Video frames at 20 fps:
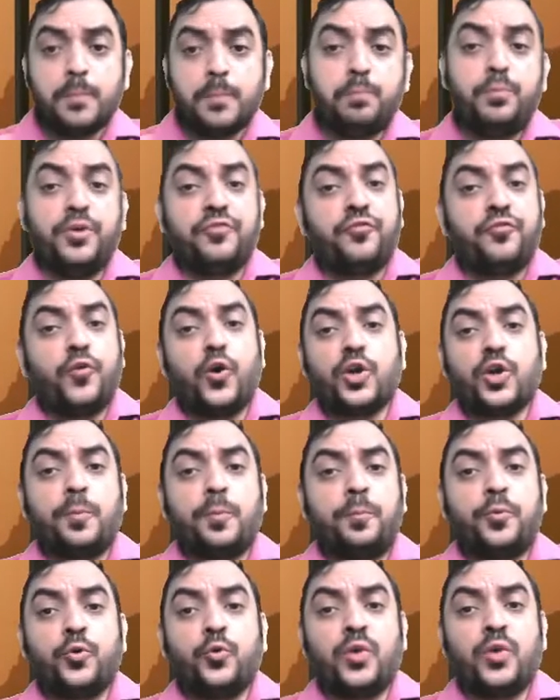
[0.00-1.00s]
before
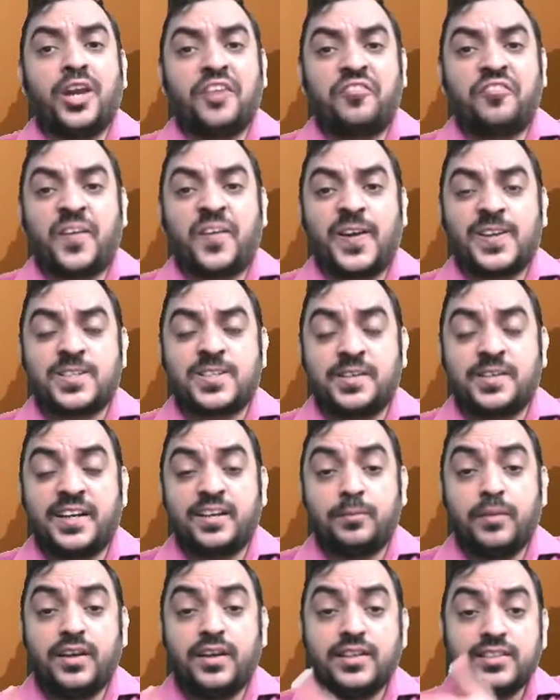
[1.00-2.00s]
approval of final
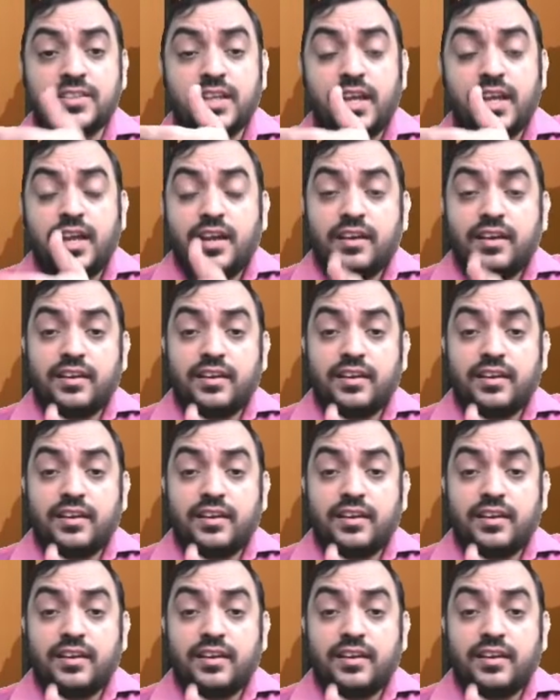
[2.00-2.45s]
statements